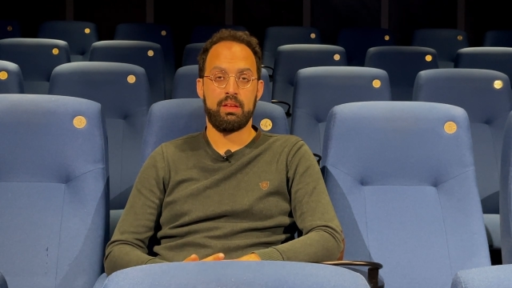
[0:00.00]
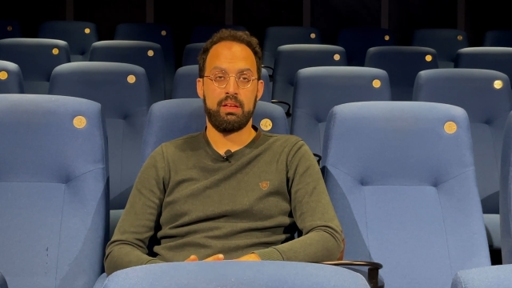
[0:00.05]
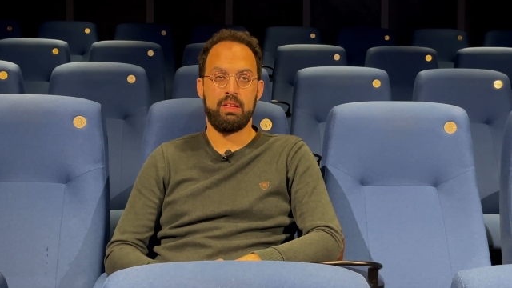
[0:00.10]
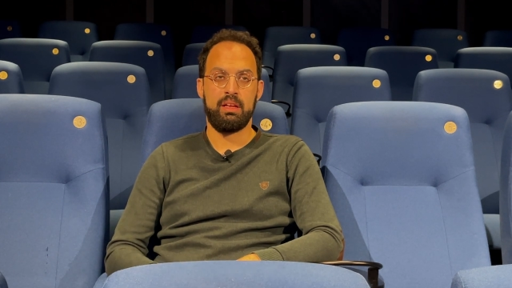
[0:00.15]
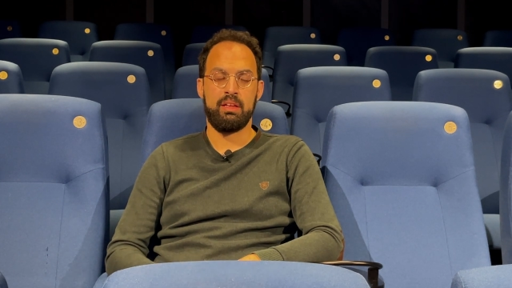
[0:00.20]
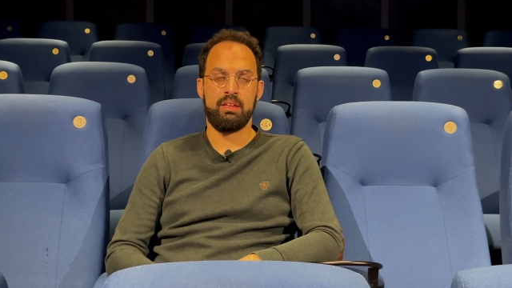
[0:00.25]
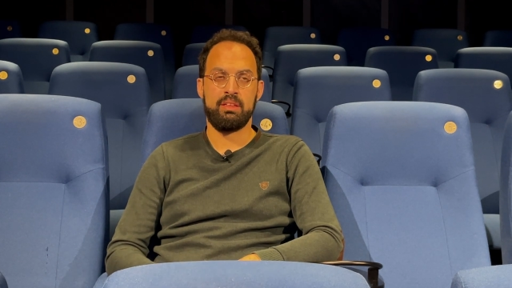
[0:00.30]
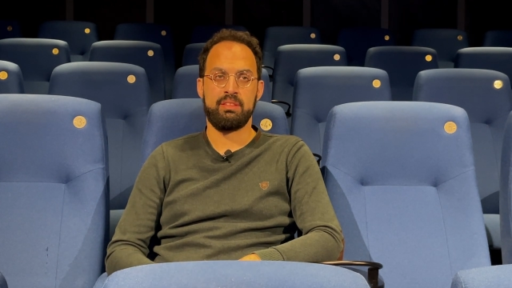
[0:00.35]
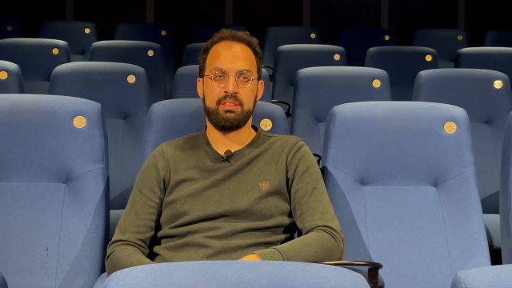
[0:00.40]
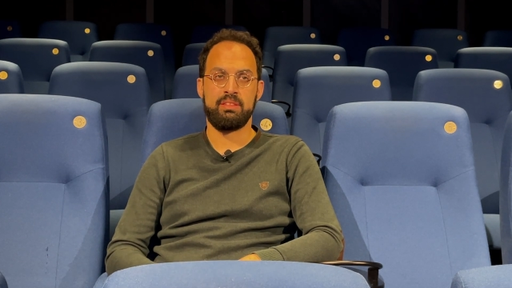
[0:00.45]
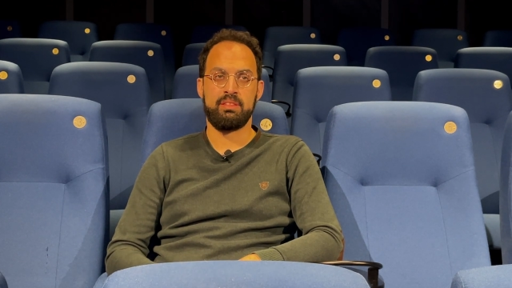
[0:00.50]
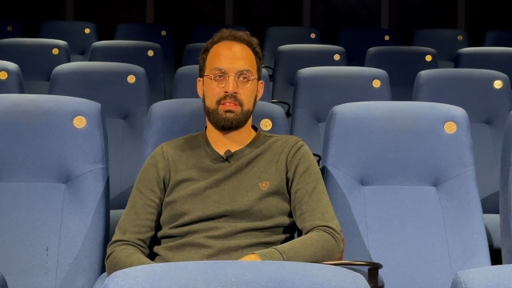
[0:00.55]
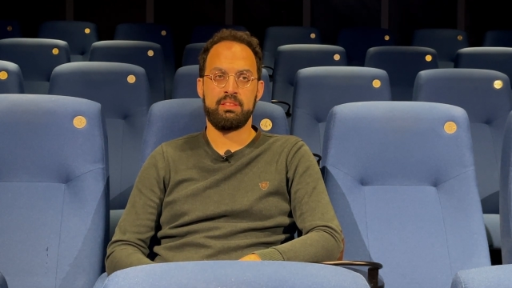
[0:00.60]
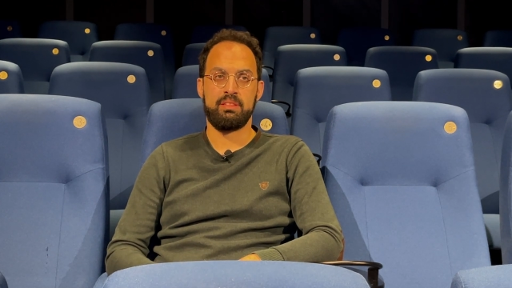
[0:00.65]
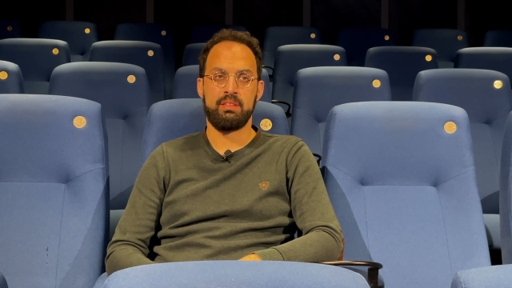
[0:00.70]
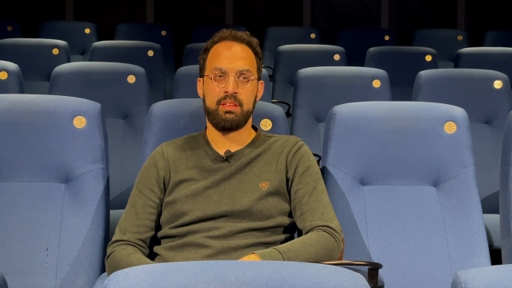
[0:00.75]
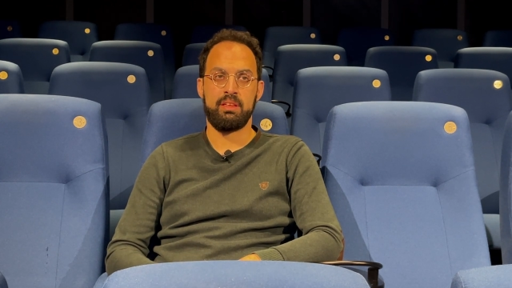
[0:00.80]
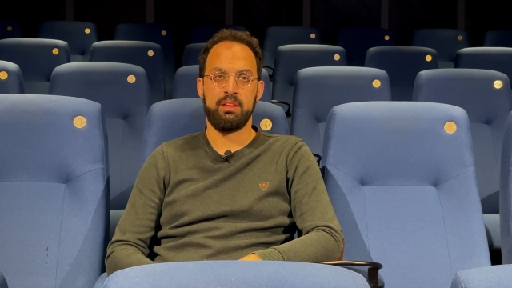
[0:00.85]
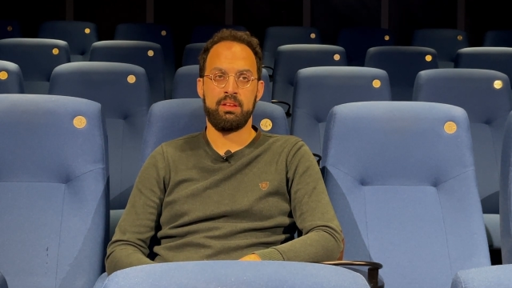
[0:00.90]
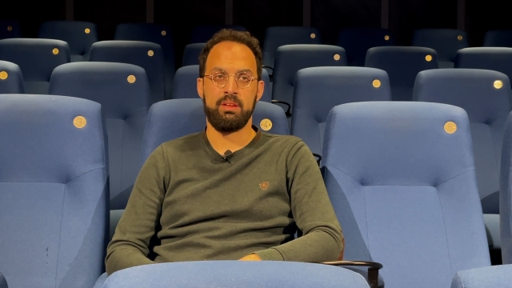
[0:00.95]
it
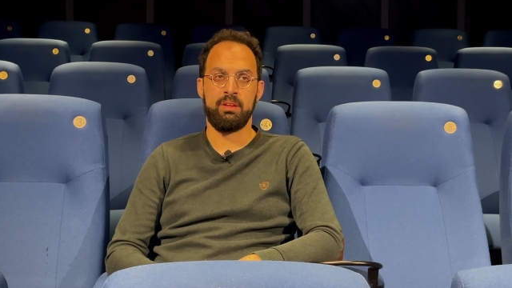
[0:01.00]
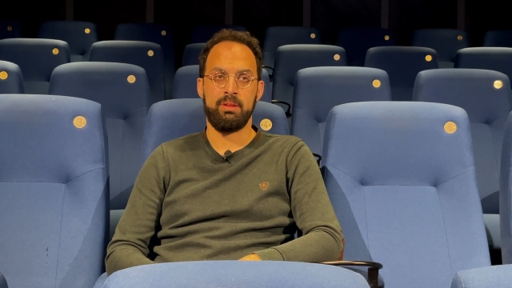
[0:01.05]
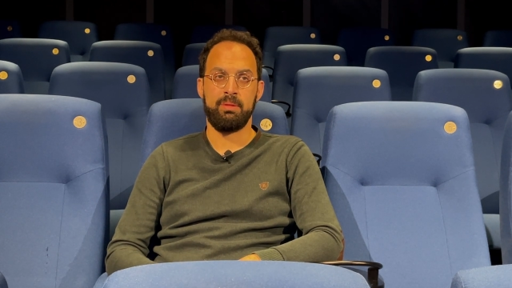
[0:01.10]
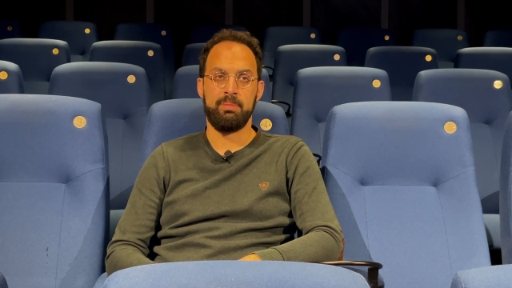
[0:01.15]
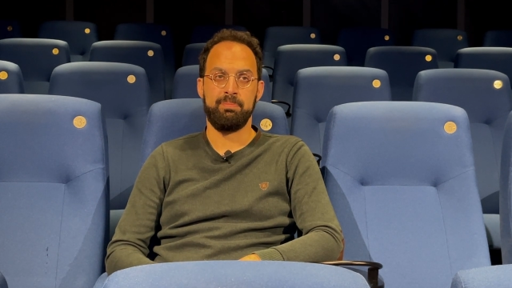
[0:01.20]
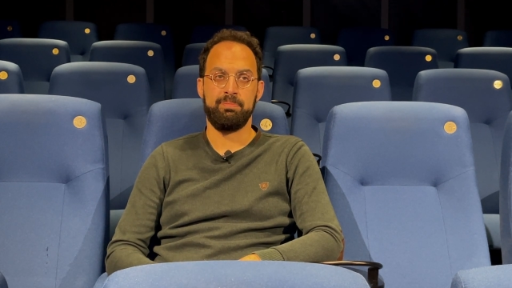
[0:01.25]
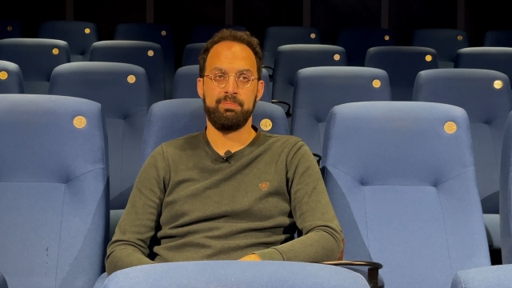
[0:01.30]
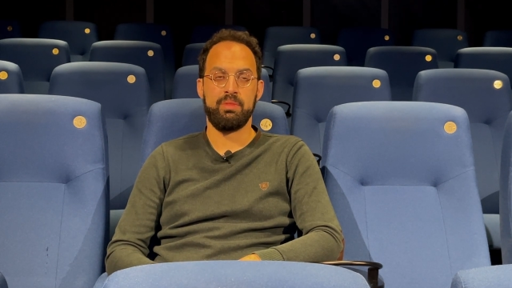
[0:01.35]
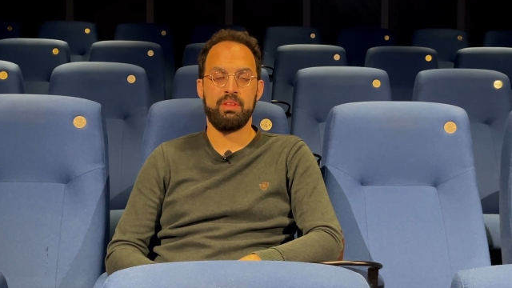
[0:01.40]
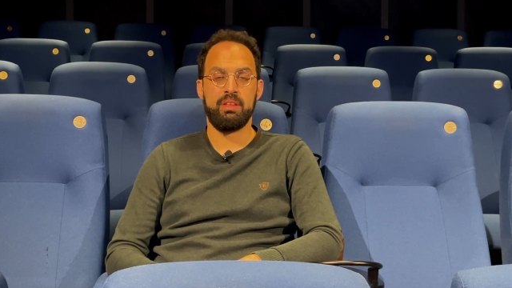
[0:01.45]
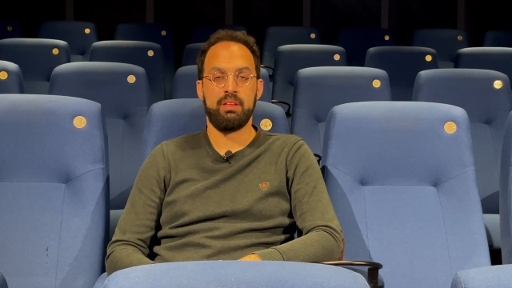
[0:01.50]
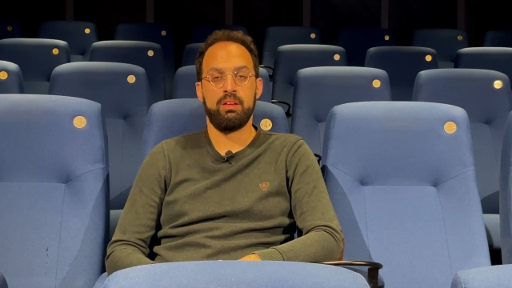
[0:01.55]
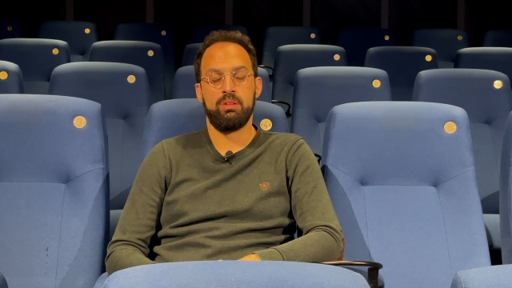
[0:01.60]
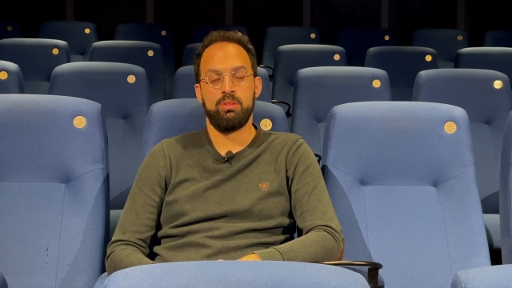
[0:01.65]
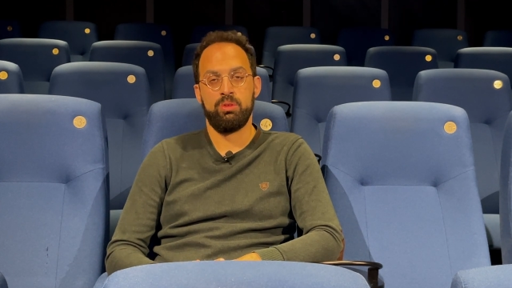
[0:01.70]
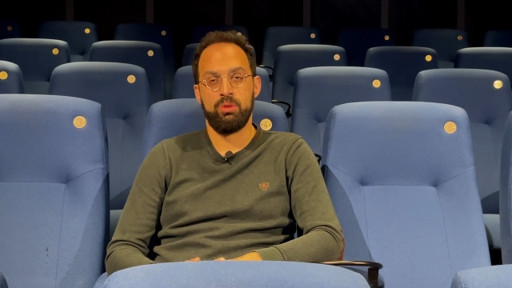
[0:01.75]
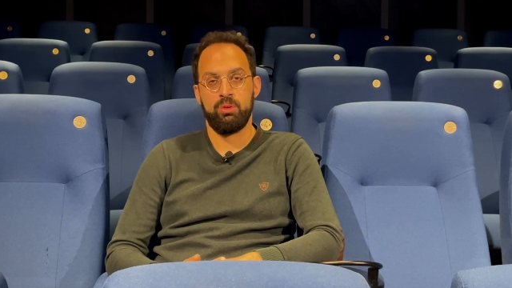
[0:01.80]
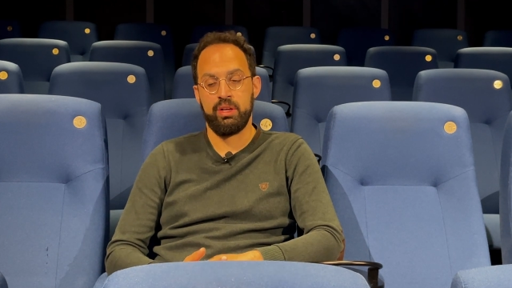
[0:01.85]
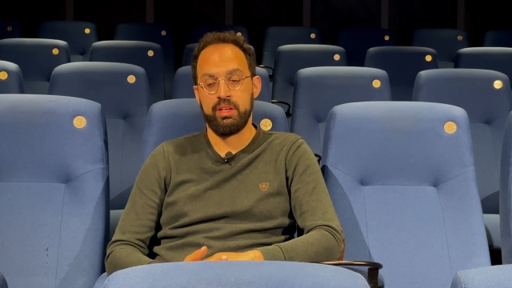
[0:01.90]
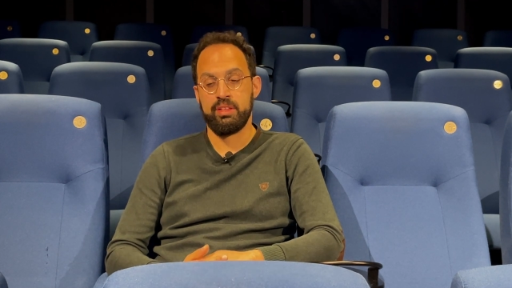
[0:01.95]

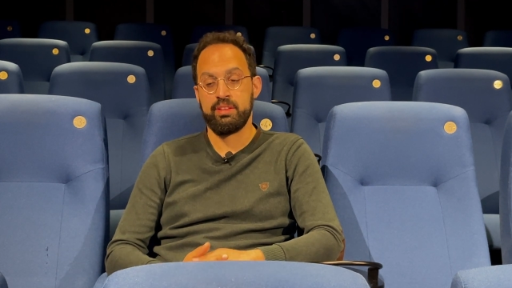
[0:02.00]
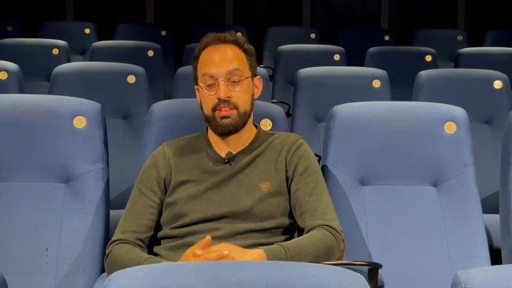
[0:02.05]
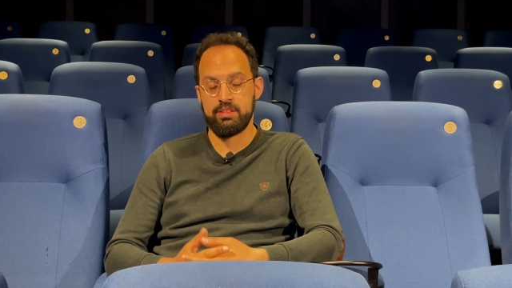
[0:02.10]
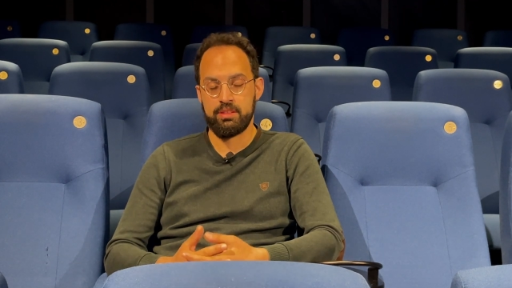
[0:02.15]
is